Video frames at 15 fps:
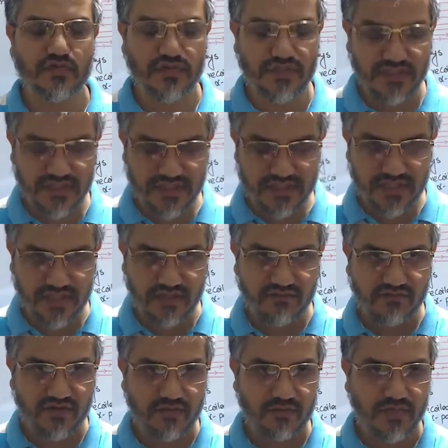So these
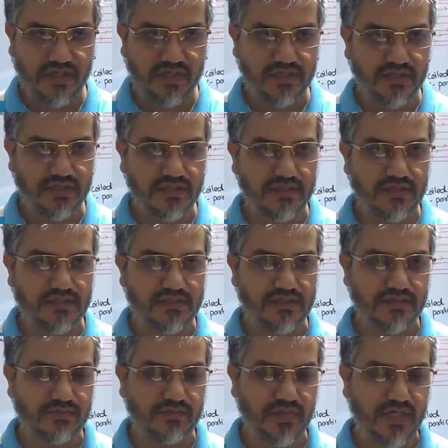alpha particles